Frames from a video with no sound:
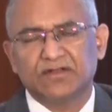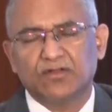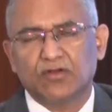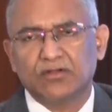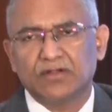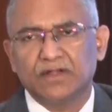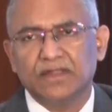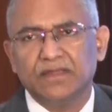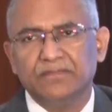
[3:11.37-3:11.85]

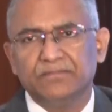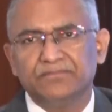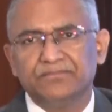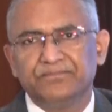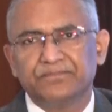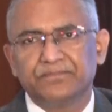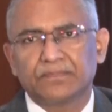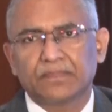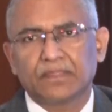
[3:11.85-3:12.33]
already,
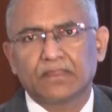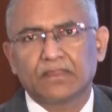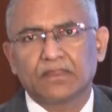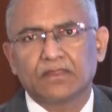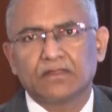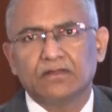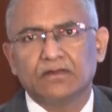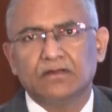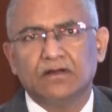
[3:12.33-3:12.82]

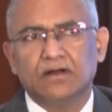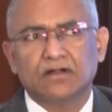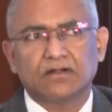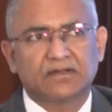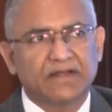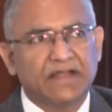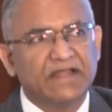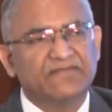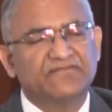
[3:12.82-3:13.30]
a
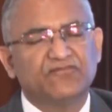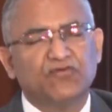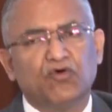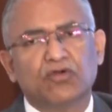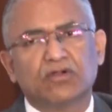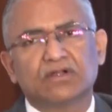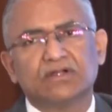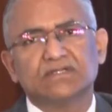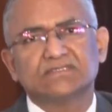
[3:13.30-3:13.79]
great
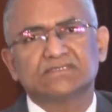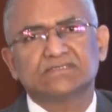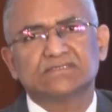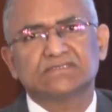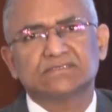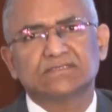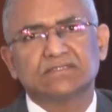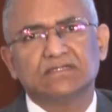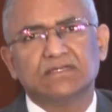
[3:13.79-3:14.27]

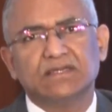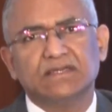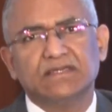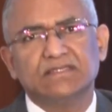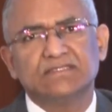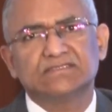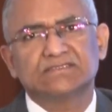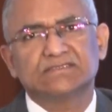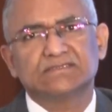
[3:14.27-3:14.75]
focus
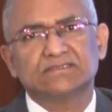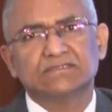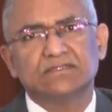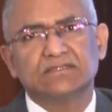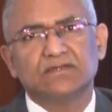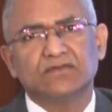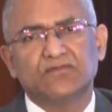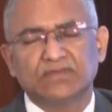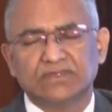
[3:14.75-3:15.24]
is
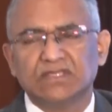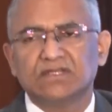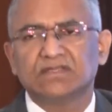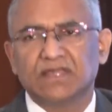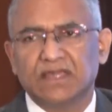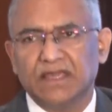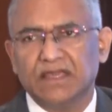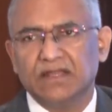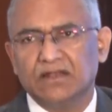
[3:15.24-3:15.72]
within
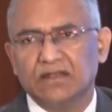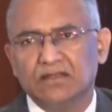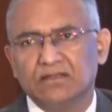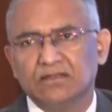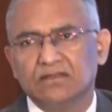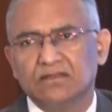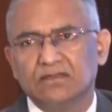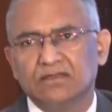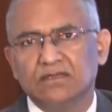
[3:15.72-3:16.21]
GAIL
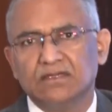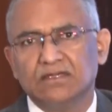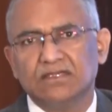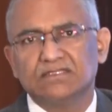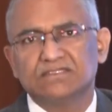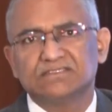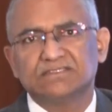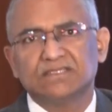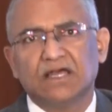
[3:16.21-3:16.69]

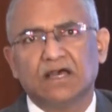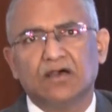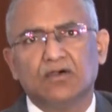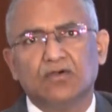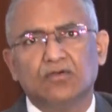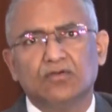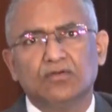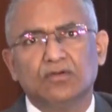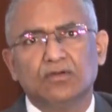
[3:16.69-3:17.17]
is
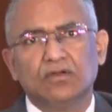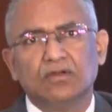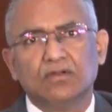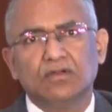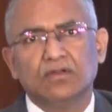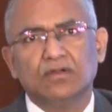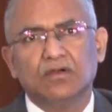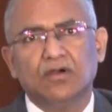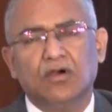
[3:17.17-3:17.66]
now
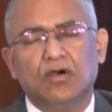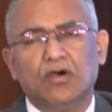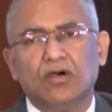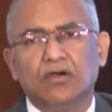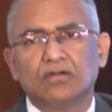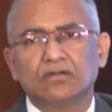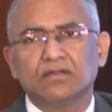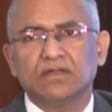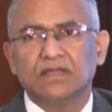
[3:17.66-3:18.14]

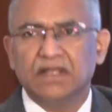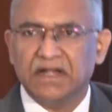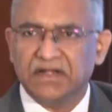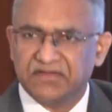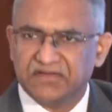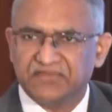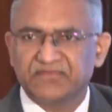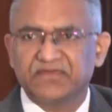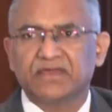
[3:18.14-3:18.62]
on
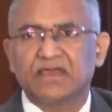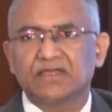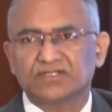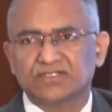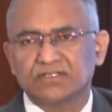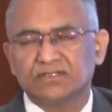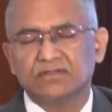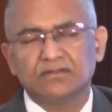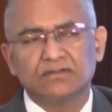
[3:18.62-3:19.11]

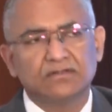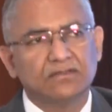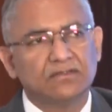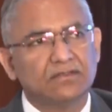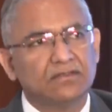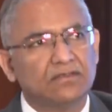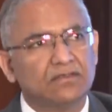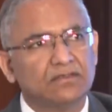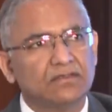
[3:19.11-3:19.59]
electrification,
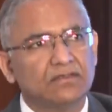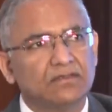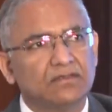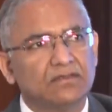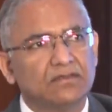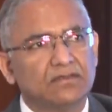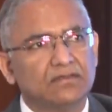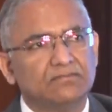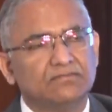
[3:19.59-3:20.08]

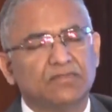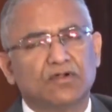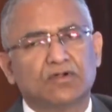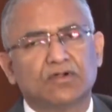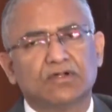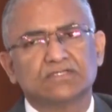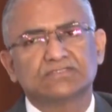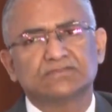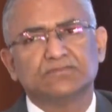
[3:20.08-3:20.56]

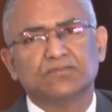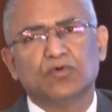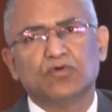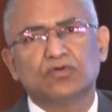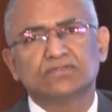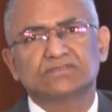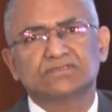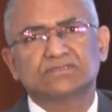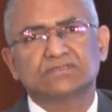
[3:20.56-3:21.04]
because
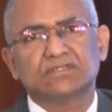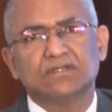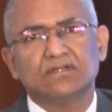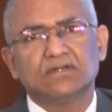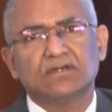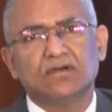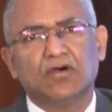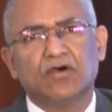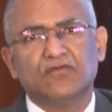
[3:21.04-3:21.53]
most
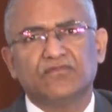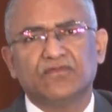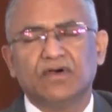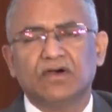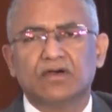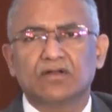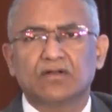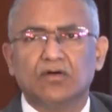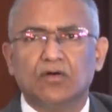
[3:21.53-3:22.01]
of
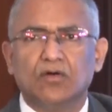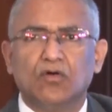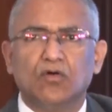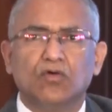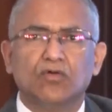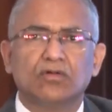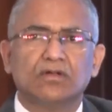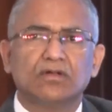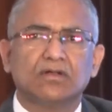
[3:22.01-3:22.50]
our
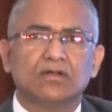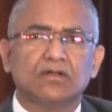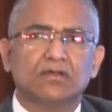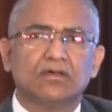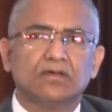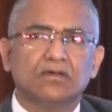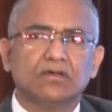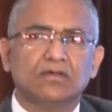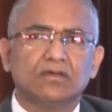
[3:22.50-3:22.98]
own
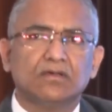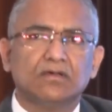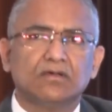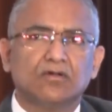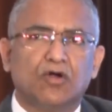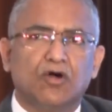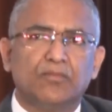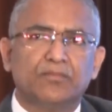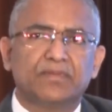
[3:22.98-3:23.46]

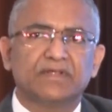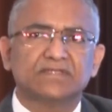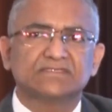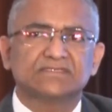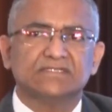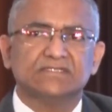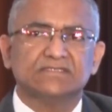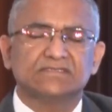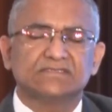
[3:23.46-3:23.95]

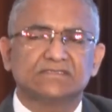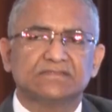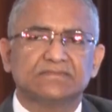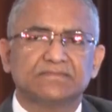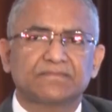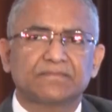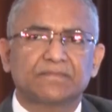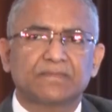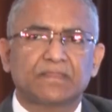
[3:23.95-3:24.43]
compressors
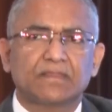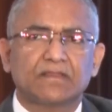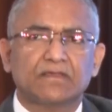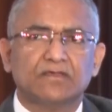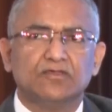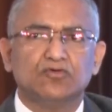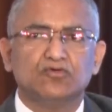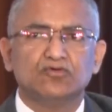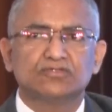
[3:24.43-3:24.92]

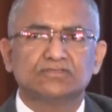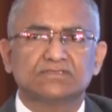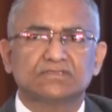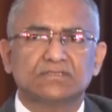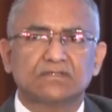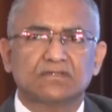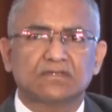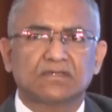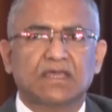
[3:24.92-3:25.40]
use
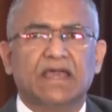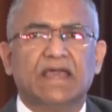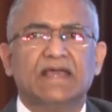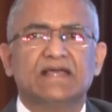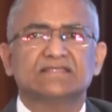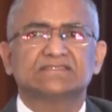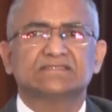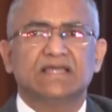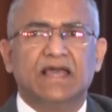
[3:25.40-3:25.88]

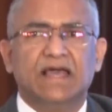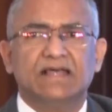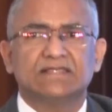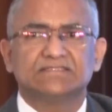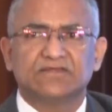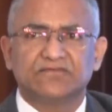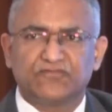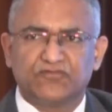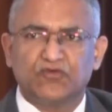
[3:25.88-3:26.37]
gas
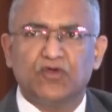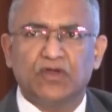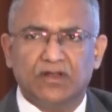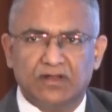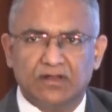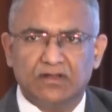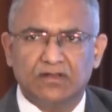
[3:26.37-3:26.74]
as a fuel,